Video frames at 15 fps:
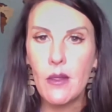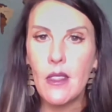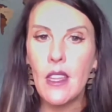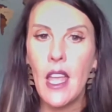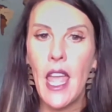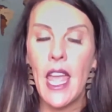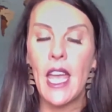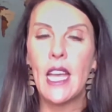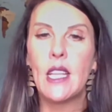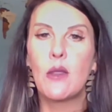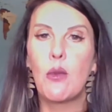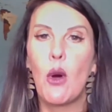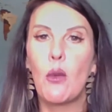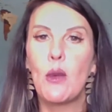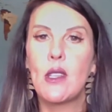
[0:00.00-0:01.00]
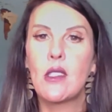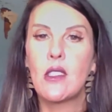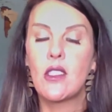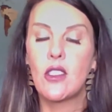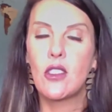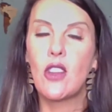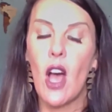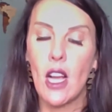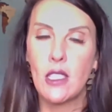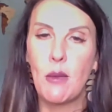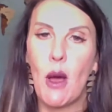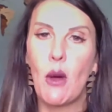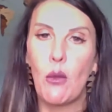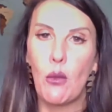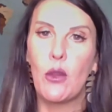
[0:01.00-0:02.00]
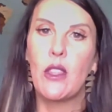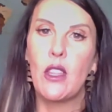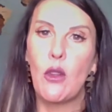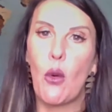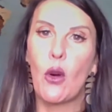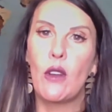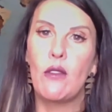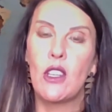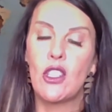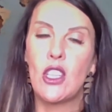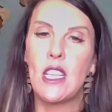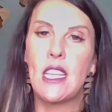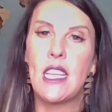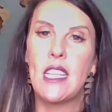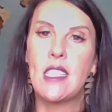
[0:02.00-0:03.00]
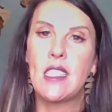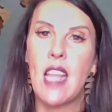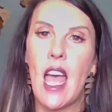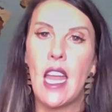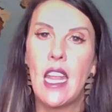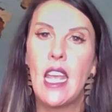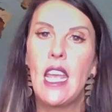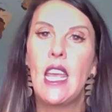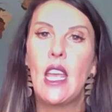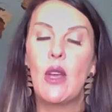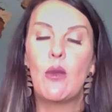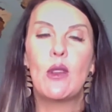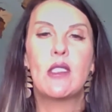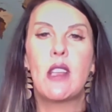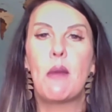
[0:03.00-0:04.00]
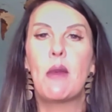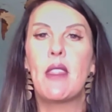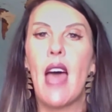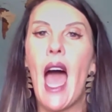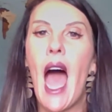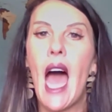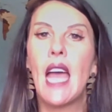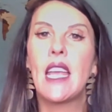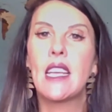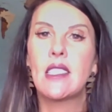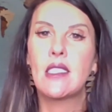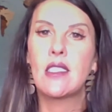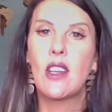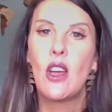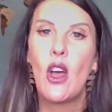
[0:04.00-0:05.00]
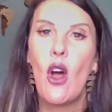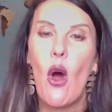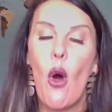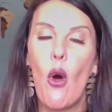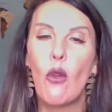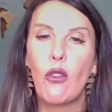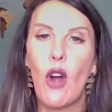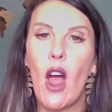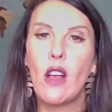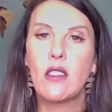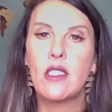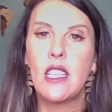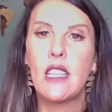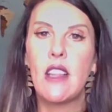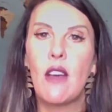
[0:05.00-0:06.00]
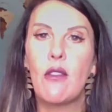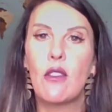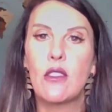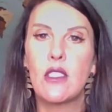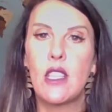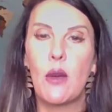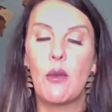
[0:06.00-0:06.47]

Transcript: And what we talked about within the Ordovician is that it was some of the highest overall sea levels that we